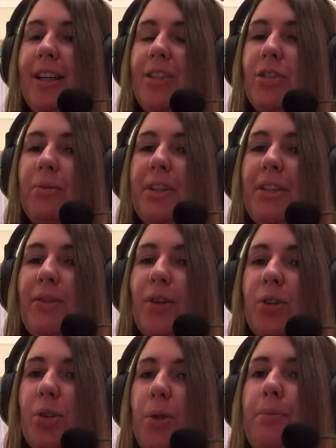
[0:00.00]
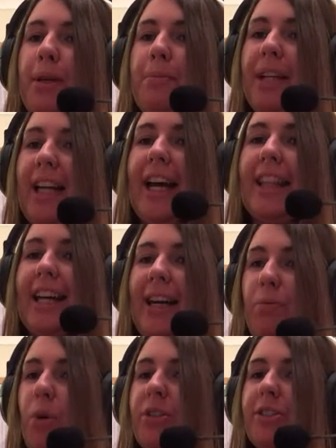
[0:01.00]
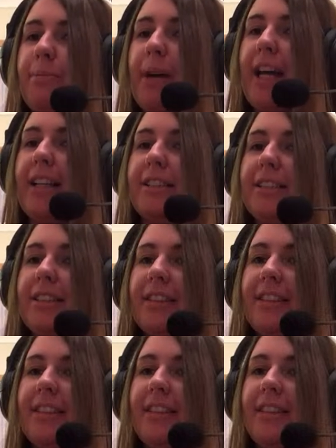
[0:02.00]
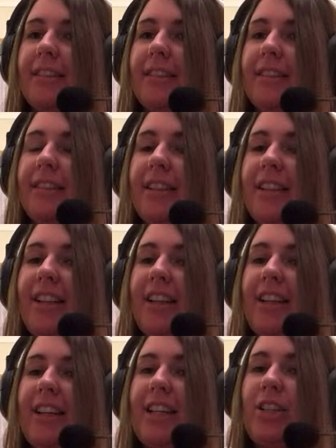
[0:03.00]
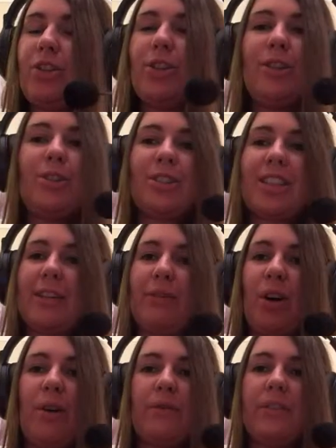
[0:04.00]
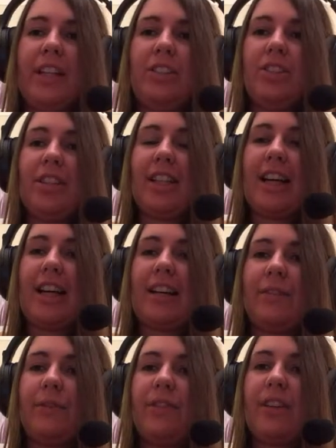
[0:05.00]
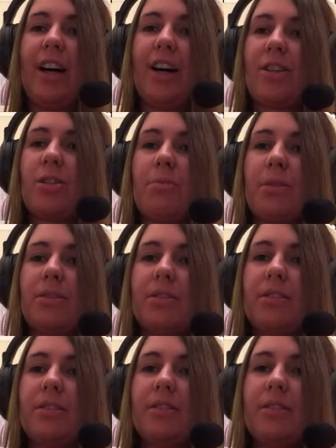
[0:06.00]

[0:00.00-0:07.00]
So when you've got two people like that in one space, you're gonna just have conflict. You're gonna have arguments.